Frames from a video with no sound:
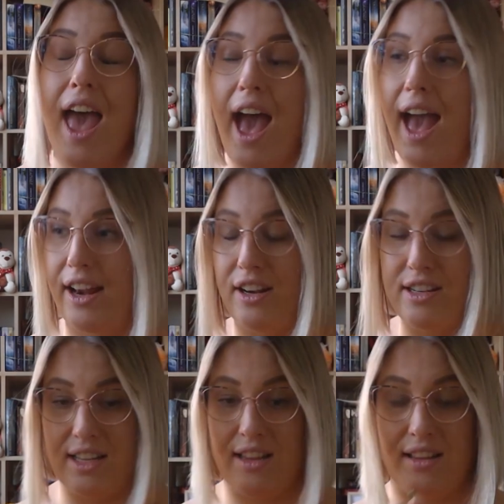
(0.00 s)

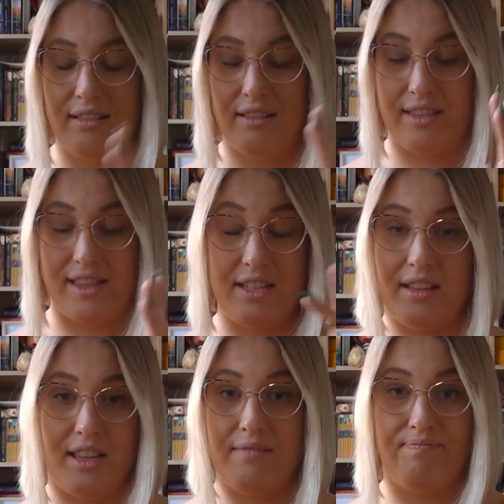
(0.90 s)
And
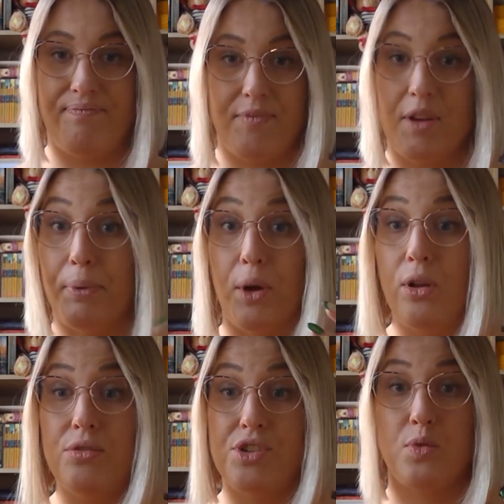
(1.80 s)
the
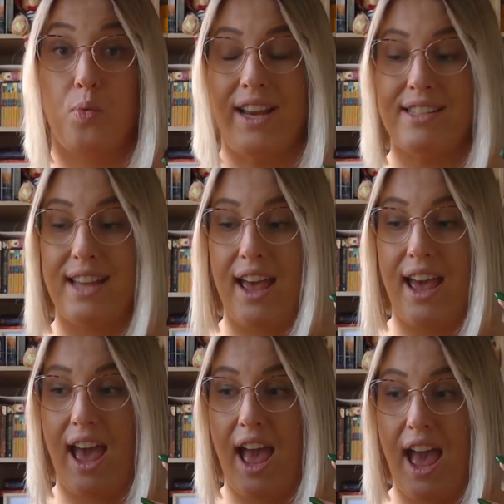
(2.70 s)
ball just went
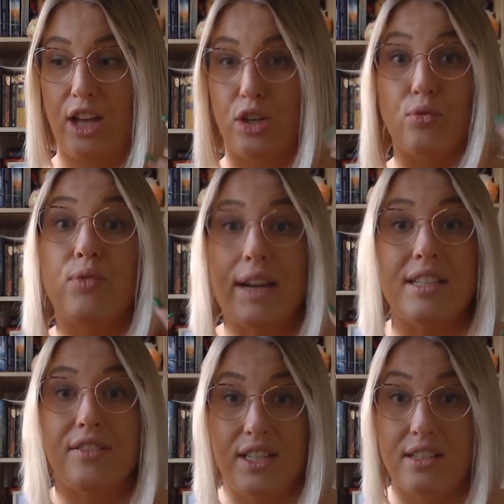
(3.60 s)

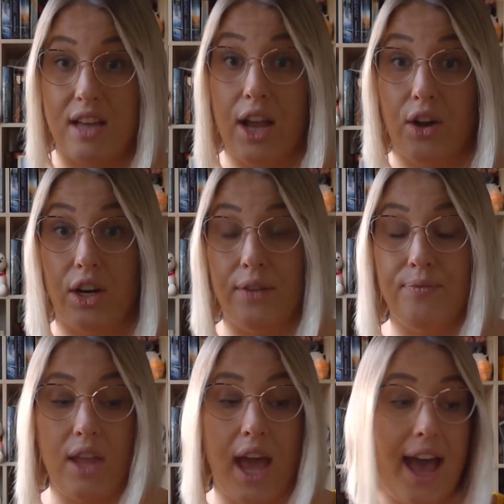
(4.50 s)
aggressively psycho,
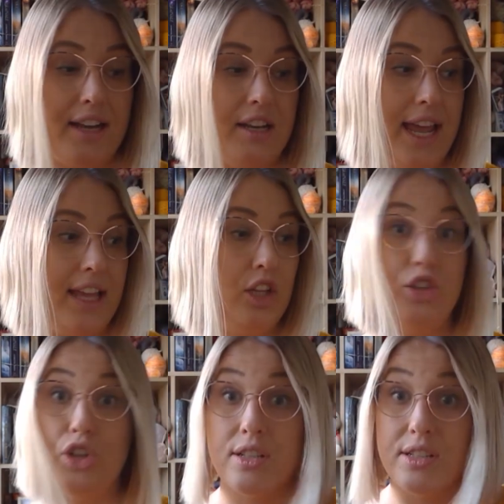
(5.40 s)
and it
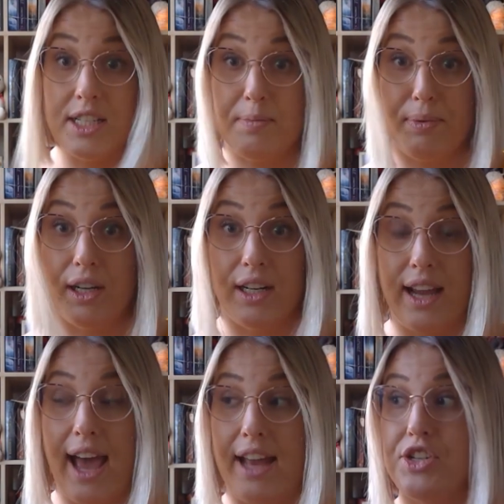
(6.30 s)
lost its plot,
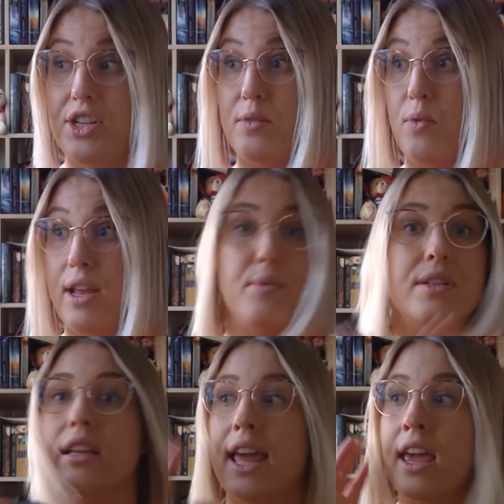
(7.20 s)
and it
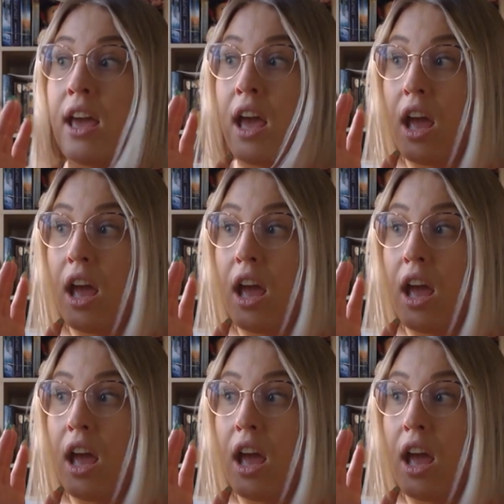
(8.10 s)
was like,